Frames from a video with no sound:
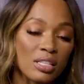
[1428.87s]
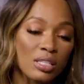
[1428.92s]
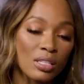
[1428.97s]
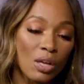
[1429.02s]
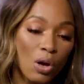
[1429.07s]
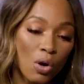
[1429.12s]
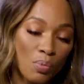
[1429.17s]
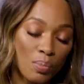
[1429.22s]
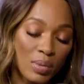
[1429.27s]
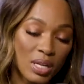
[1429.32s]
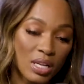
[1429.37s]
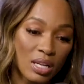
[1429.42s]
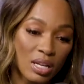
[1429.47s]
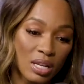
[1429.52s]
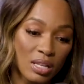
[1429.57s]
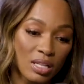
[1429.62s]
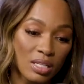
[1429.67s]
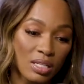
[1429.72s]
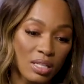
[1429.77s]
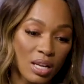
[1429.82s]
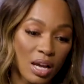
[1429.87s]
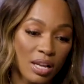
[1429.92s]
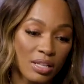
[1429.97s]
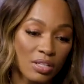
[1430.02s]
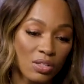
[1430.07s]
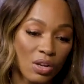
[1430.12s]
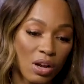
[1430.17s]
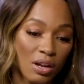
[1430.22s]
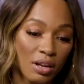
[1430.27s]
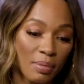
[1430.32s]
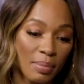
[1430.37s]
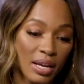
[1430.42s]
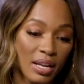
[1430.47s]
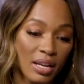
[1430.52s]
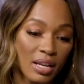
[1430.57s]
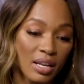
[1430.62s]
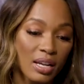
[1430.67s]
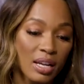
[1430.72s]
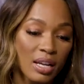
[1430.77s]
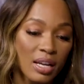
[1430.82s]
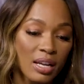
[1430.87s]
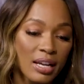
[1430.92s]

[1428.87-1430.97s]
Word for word: so many of these guys talk about it,